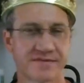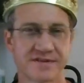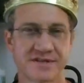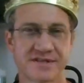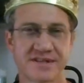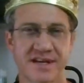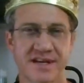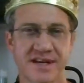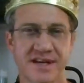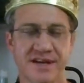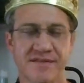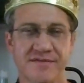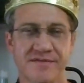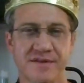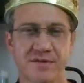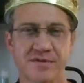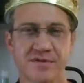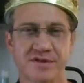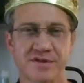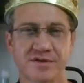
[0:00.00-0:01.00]
to save
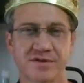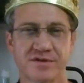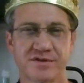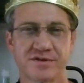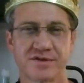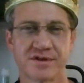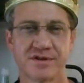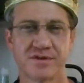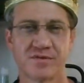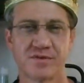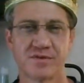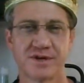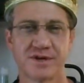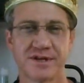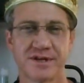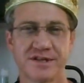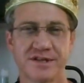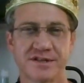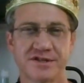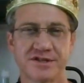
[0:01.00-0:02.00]
the results on the one
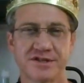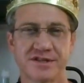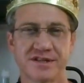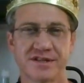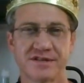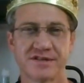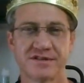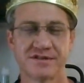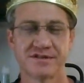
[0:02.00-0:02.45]
hit shit